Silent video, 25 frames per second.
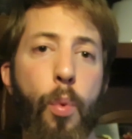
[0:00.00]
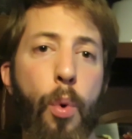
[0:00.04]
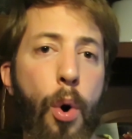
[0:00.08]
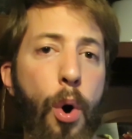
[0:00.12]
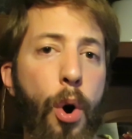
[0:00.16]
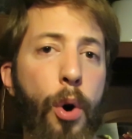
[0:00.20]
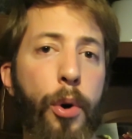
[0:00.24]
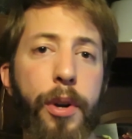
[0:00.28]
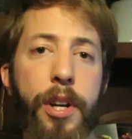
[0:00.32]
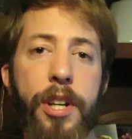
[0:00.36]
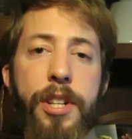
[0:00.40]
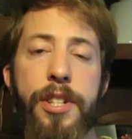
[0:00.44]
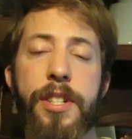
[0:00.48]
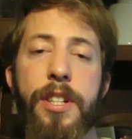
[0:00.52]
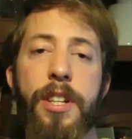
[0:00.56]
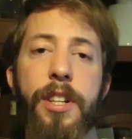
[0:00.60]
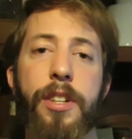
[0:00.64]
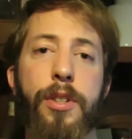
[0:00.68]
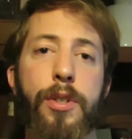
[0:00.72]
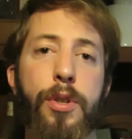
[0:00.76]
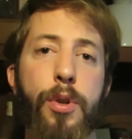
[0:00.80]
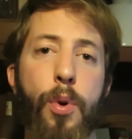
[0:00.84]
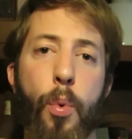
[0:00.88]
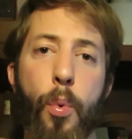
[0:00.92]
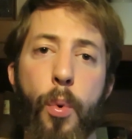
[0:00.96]
warriors
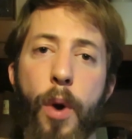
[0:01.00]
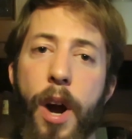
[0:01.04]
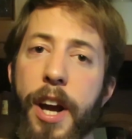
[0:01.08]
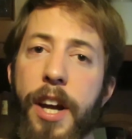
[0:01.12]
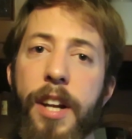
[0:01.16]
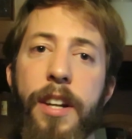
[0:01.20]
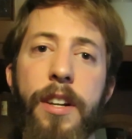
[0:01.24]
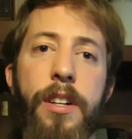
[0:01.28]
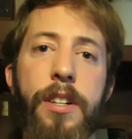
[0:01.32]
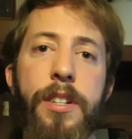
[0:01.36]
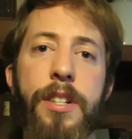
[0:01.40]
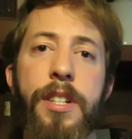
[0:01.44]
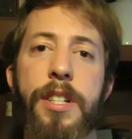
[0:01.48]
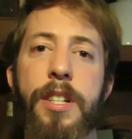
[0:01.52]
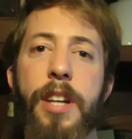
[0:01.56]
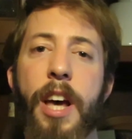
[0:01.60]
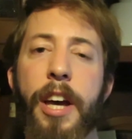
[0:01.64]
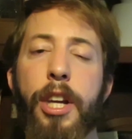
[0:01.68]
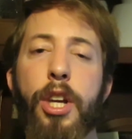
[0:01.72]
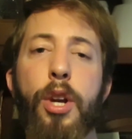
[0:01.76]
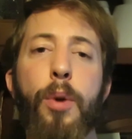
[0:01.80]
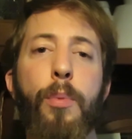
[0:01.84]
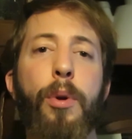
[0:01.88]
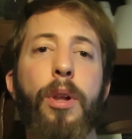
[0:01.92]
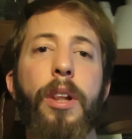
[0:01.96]
and raiders,
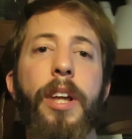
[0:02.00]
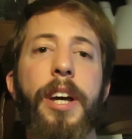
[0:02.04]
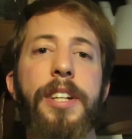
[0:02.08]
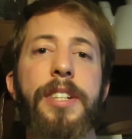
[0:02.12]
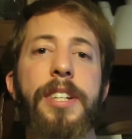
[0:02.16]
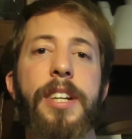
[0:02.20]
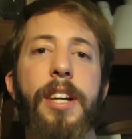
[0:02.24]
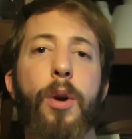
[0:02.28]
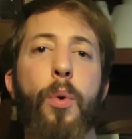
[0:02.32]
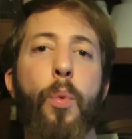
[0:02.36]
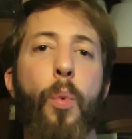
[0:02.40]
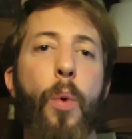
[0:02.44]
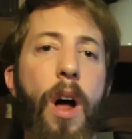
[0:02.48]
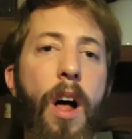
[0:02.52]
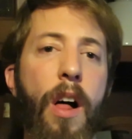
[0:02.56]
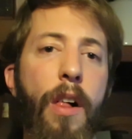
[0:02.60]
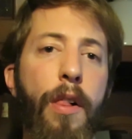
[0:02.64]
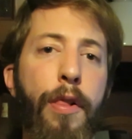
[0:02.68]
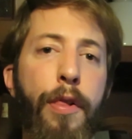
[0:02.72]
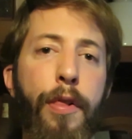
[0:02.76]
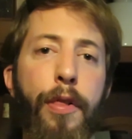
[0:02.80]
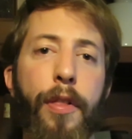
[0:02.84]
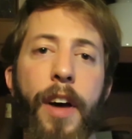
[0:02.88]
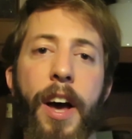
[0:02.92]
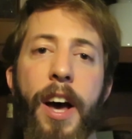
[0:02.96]
accumulating
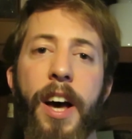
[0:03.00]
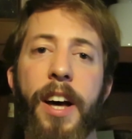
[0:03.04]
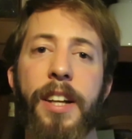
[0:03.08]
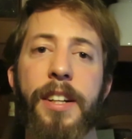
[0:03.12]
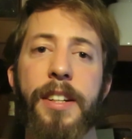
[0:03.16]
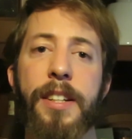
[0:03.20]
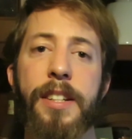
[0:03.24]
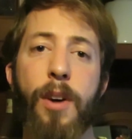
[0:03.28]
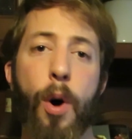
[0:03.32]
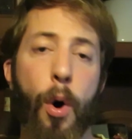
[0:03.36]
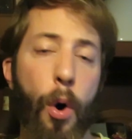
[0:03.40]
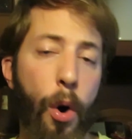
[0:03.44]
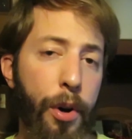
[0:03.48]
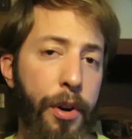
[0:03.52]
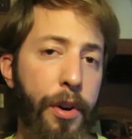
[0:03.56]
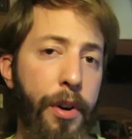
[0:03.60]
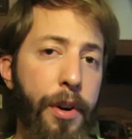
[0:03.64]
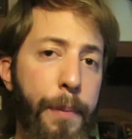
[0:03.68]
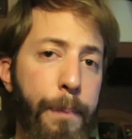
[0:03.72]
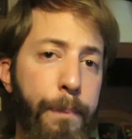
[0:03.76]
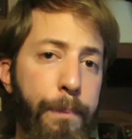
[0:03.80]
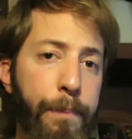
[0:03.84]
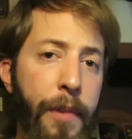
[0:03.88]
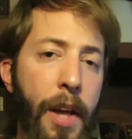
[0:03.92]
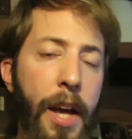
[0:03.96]
wealth and
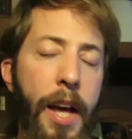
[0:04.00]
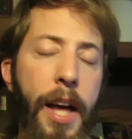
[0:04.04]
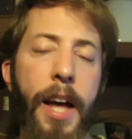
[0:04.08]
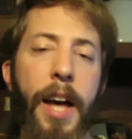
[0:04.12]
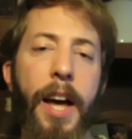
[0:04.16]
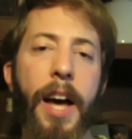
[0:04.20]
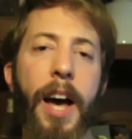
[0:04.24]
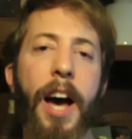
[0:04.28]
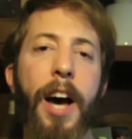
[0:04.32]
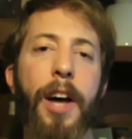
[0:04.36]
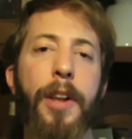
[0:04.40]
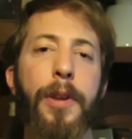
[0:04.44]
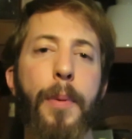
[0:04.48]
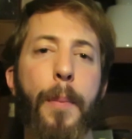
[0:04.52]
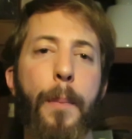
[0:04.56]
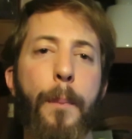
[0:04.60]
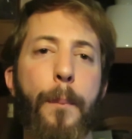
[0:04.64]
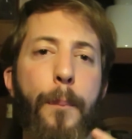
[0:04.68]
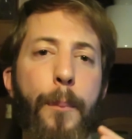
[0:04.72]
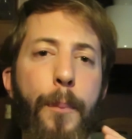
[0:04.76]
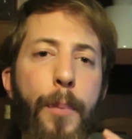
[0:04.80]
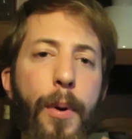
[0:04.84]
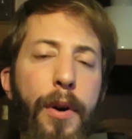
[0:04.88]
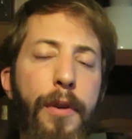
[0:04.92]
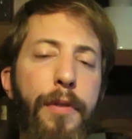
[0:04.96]
honor, and
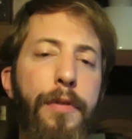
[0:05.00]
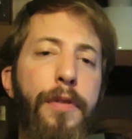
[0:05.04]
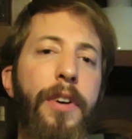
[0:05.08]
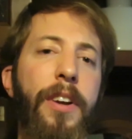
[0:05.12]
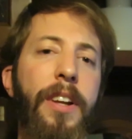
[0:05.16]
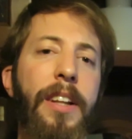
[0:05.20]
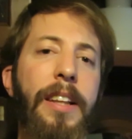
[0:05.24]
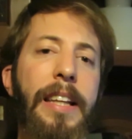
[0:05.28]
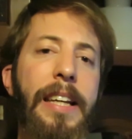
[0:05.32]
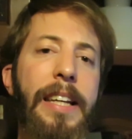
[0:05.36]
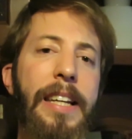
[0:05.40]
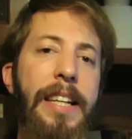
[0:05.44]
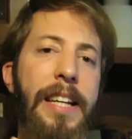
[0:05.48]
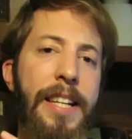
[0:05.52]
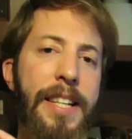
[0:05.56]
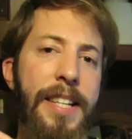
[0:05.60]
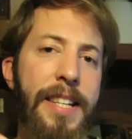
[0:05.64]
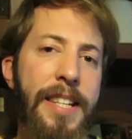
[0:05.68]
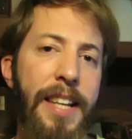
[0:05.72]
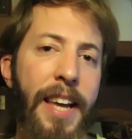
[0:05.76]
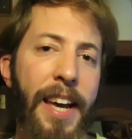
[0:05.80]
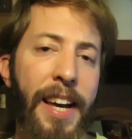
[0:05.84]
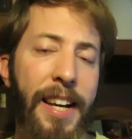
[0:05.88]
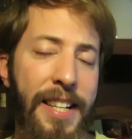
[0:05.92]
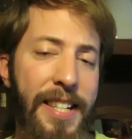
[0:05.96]
perfectly
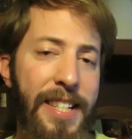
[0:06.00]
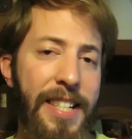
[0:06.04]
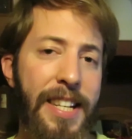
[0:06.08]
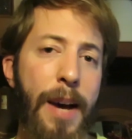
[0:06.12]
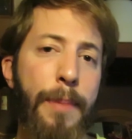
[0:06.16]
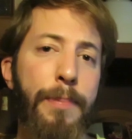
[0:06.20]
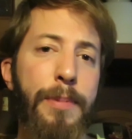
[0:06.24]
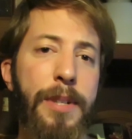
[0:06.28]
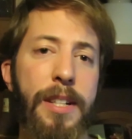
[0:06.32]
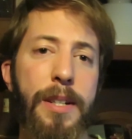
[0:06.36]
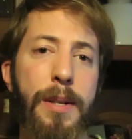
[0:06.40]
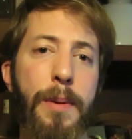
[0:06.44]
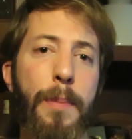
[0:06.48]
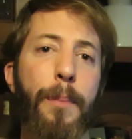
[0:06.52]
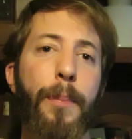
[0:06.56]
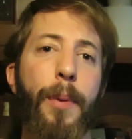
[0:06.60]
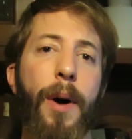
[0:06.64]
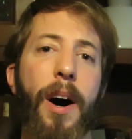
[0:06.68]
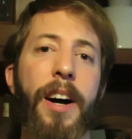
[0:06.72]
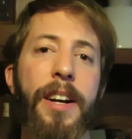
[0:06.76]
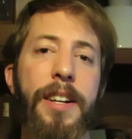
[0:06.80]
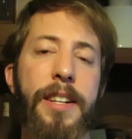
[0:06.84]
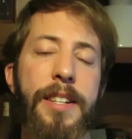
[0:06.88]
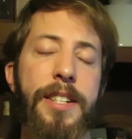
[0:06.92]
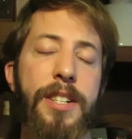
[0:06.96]
accepted
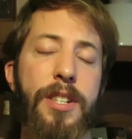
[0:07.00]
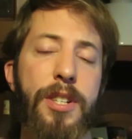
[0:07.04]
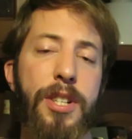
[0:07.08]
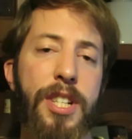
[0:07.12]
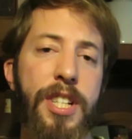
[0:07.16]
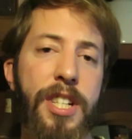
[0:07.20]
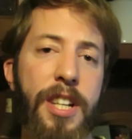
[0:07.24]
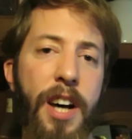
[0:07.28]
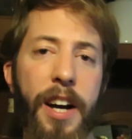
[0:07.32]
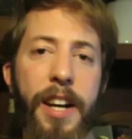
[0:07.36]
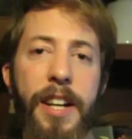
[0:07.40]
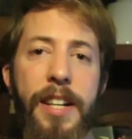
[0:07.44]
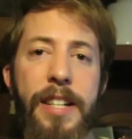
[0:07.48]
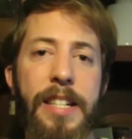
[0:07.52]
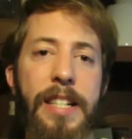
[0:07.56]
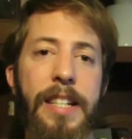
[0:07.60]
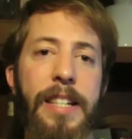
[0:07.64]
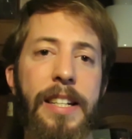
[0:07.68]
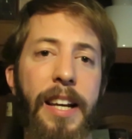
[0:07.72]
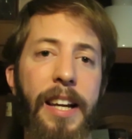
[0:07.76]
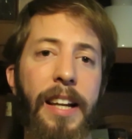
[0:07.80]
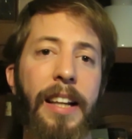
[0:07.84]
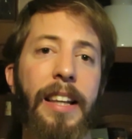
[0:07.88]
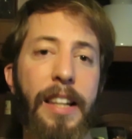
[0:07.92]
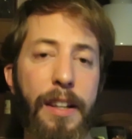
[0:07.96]
by the society
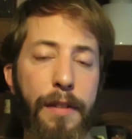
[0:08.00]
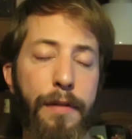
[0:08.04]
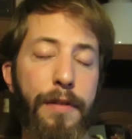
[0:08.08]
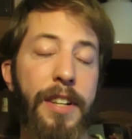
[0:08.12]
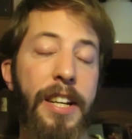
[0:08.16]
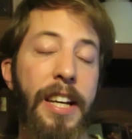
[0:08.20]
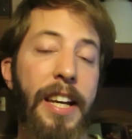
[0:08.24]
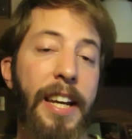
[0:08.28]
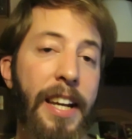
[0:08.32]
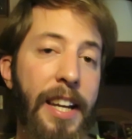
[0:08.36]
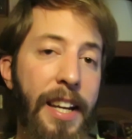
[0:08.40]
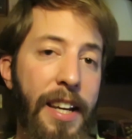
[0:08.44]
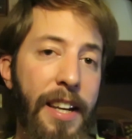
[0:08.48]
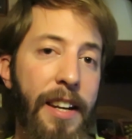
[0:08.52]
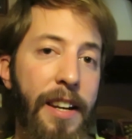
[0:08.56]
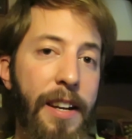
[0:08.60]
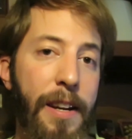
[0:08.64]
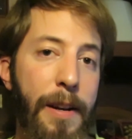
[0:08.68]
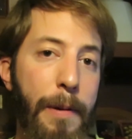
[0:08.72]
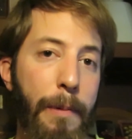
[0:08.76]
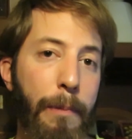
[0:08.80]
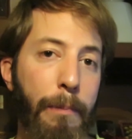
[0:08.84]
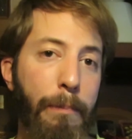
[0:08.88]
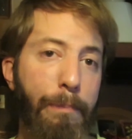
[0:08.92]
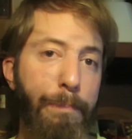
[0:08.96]
they lived
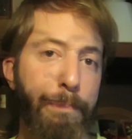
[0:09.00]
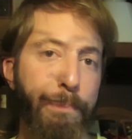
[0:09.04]
in.